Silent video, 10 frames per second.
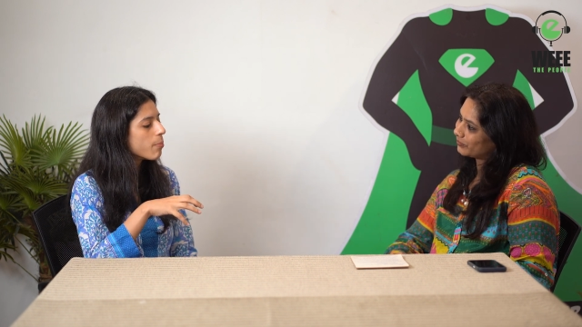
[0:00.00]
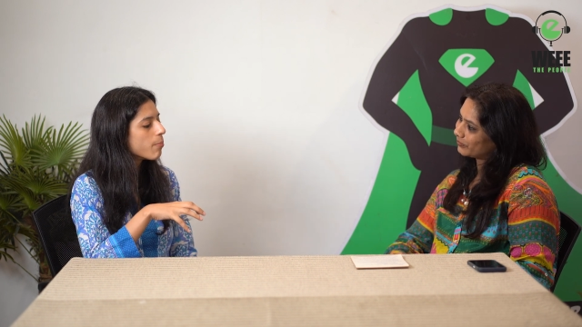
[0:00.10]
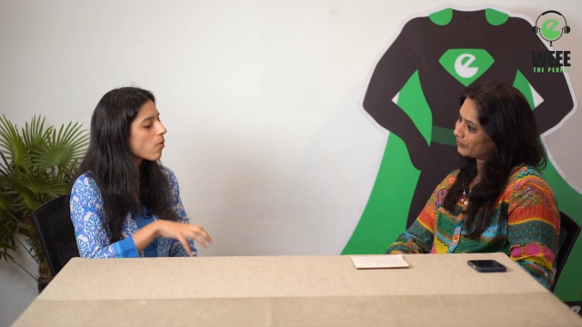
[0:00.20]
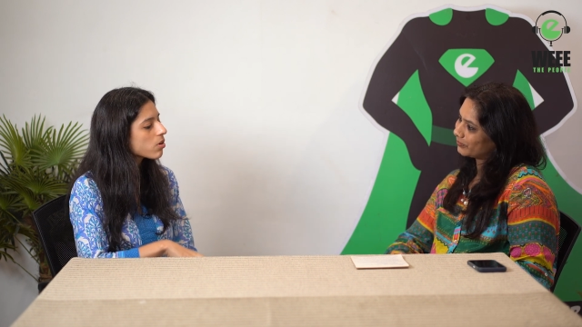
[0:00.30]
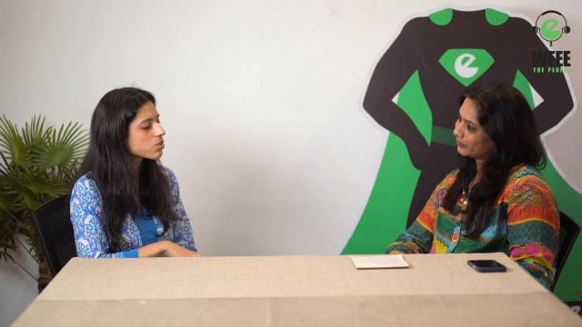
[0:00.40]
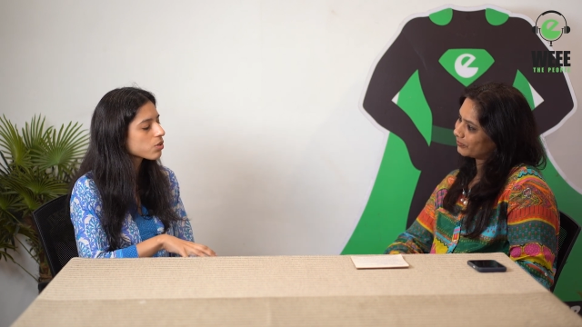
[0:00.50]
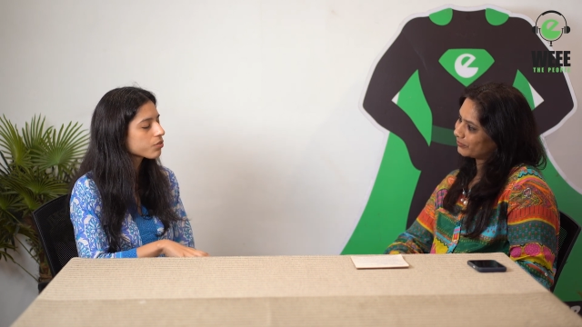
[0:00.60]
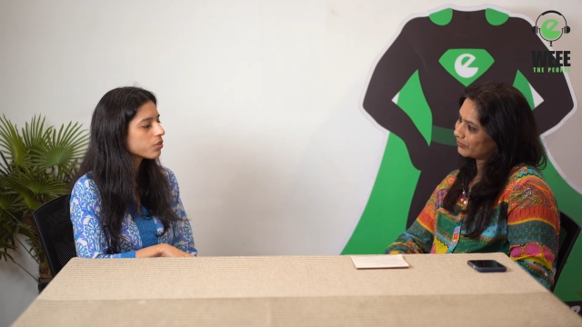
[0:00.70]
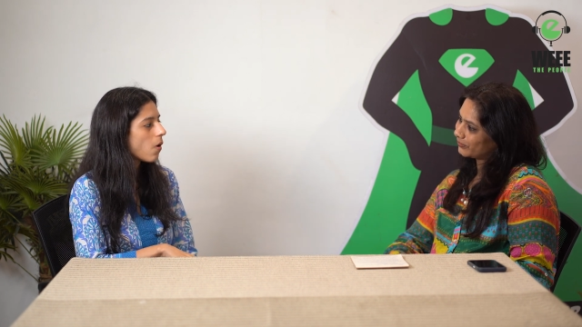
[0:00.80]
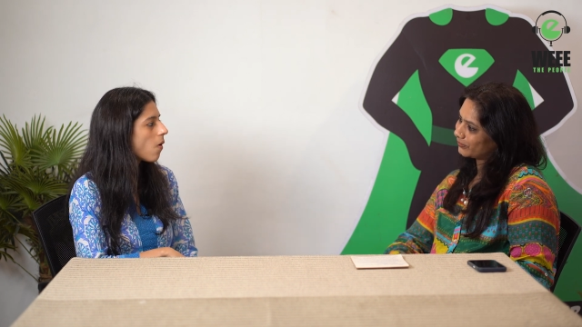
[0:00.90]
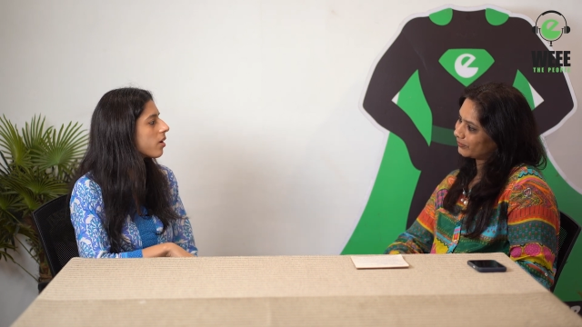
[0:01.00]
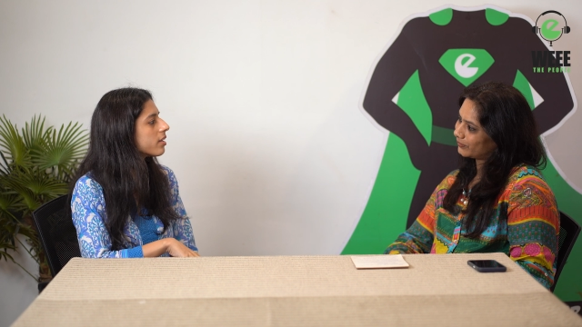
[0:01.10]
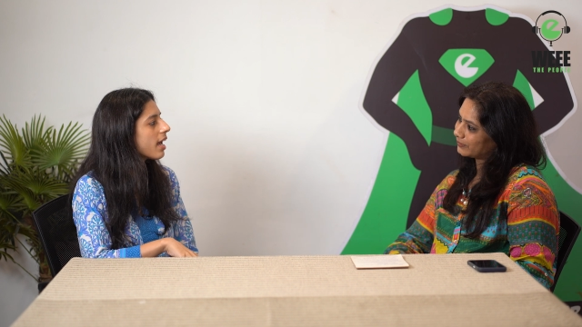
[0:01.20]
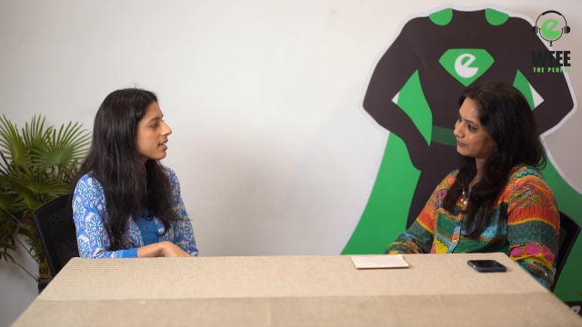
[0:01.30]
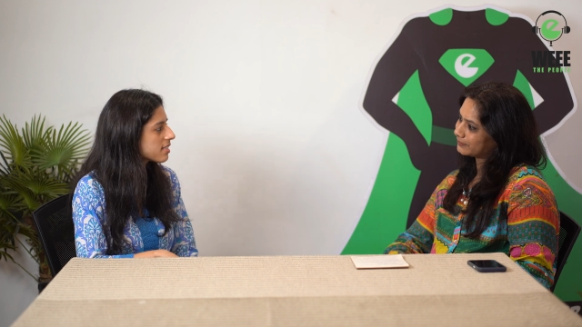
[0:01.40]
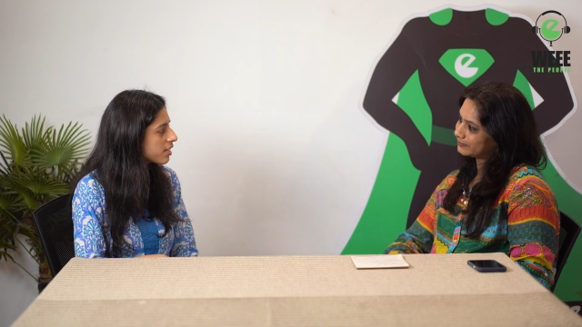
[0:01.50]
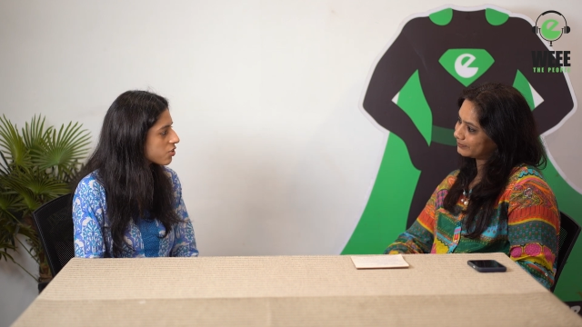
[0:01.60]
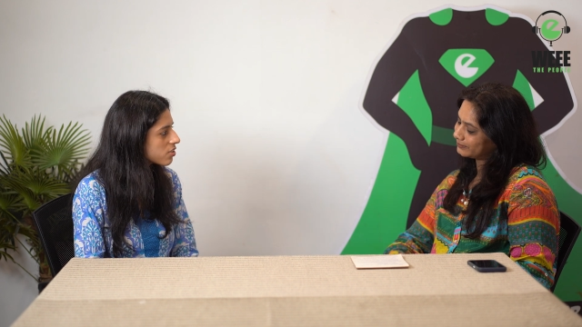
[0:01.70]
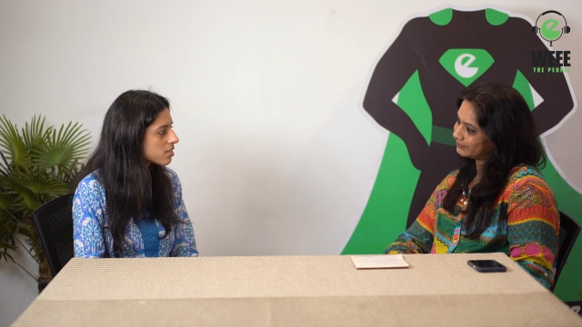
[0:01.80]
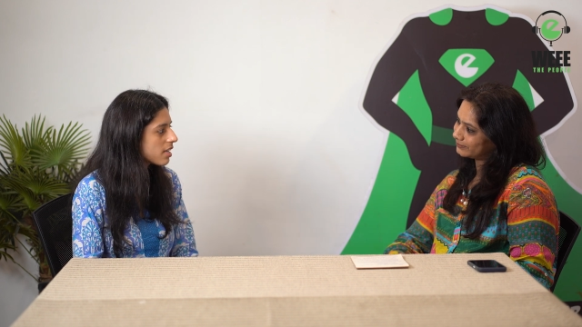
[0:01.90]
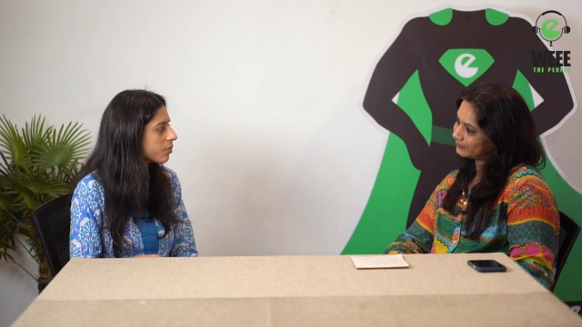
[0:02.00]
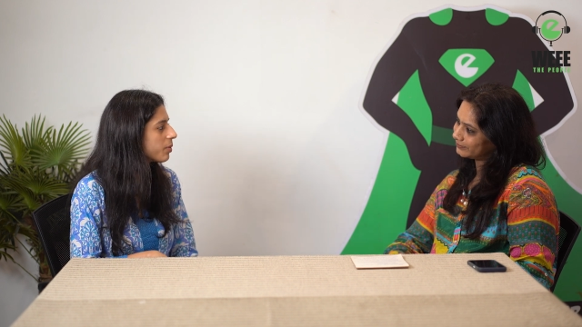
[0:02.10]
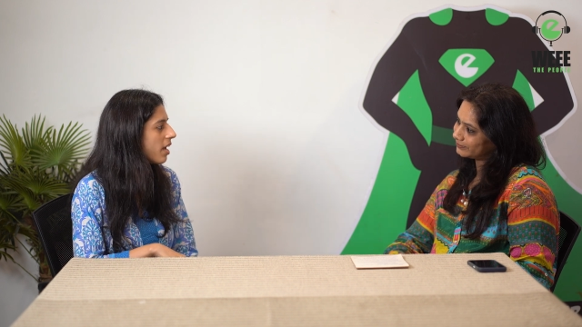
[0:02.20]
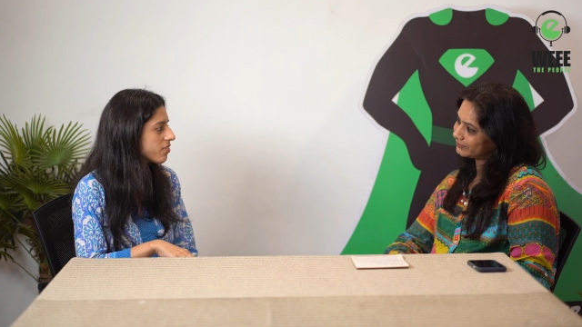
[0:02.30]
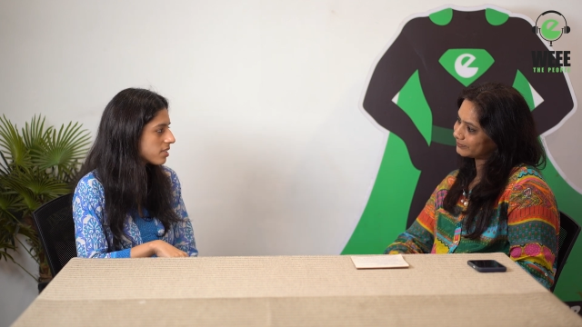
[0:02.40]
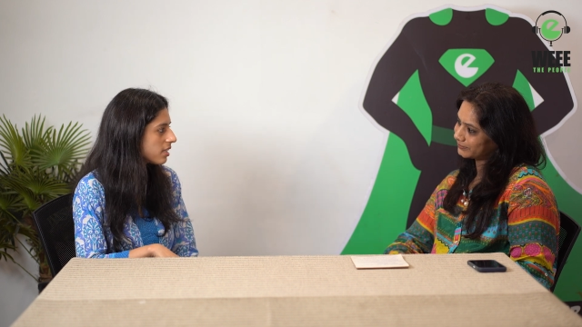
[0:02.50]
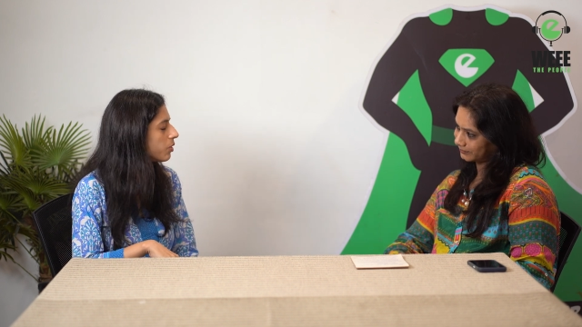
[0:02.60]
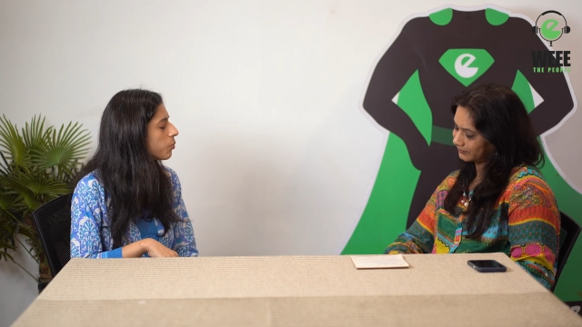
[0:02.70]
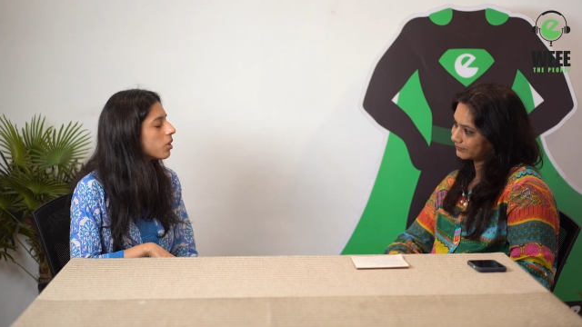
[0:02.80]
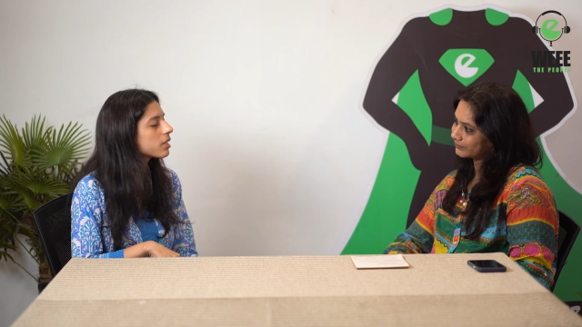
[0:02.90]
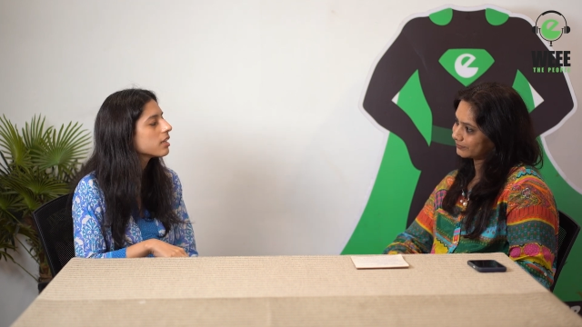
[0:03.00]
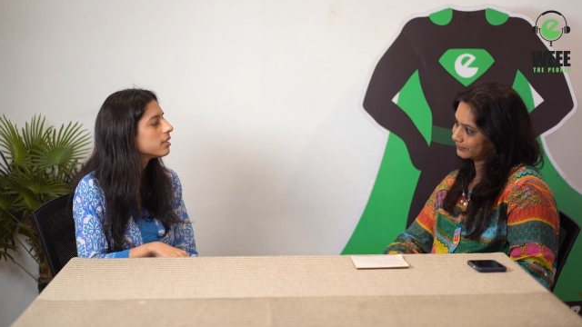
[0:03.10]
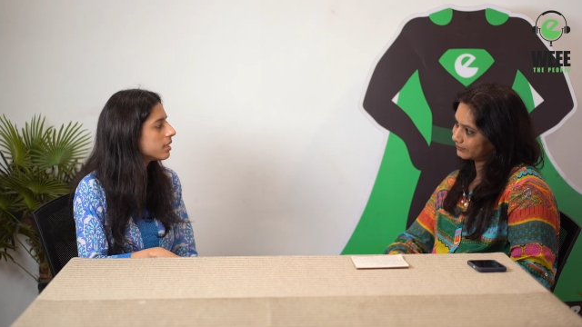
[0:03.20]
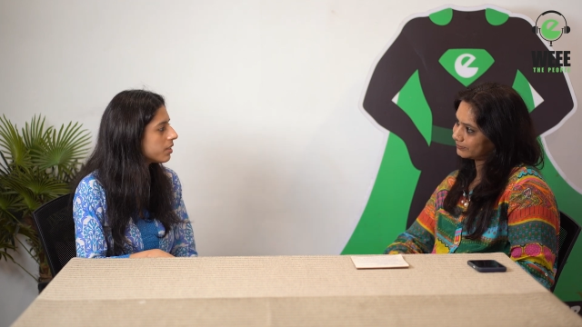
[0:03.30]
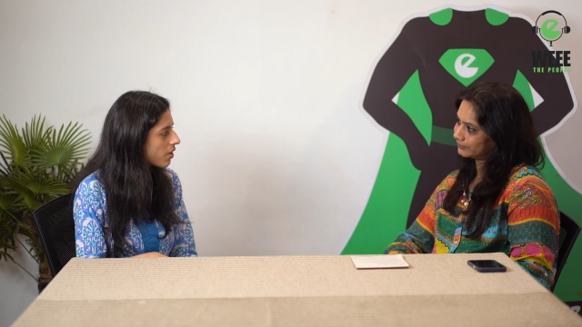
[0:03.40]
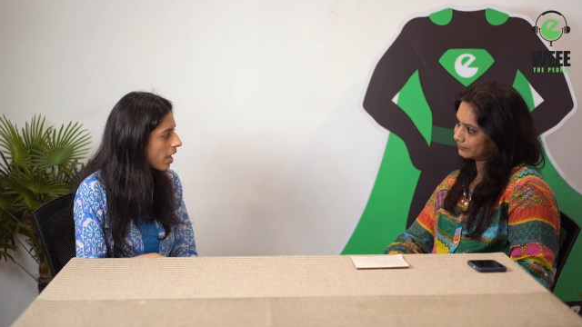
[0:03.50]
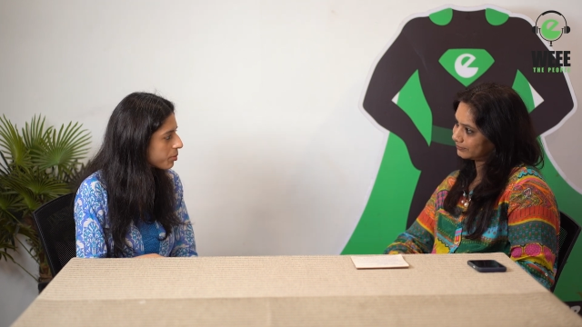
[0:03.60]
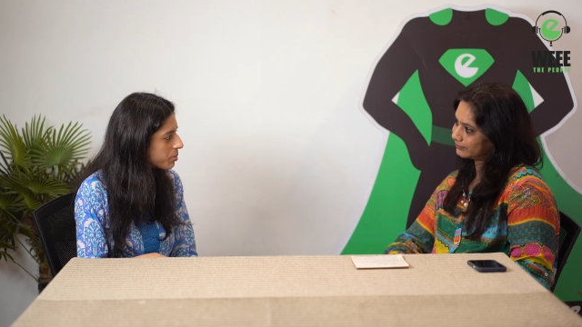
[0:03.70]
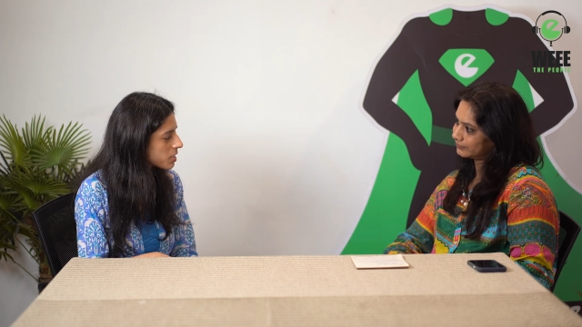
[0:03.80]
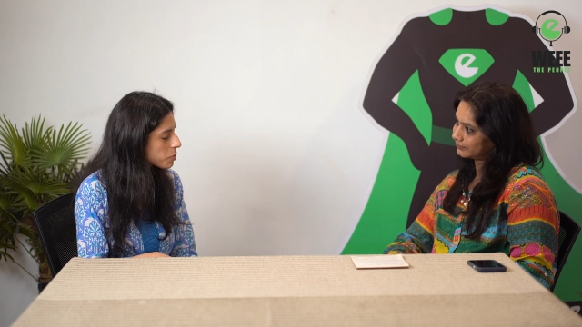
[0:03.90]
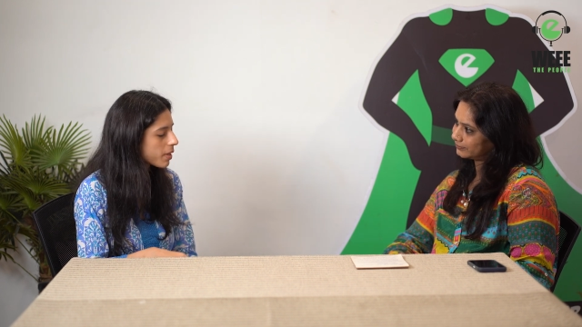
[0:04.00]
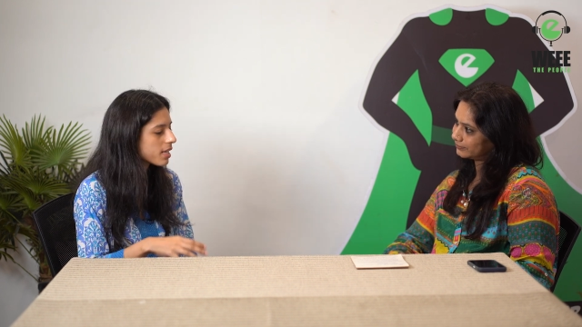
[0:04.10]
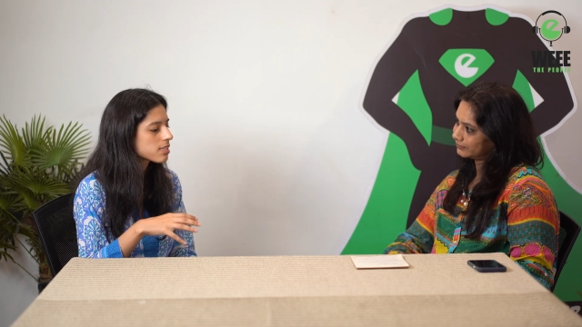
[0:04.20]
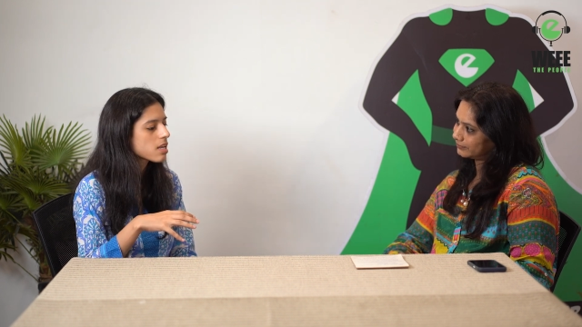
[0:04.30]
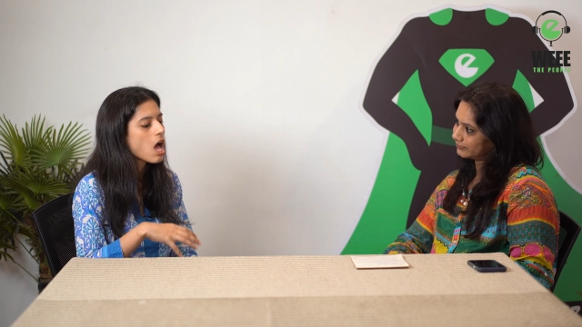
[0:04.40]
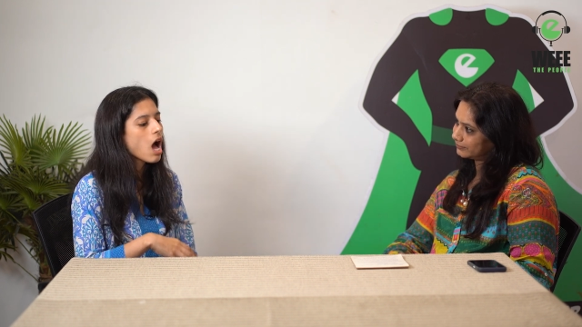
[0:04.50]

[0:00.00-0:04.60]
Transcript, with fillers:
Speaker 1: Most of the organizations that we have seen working in the environment space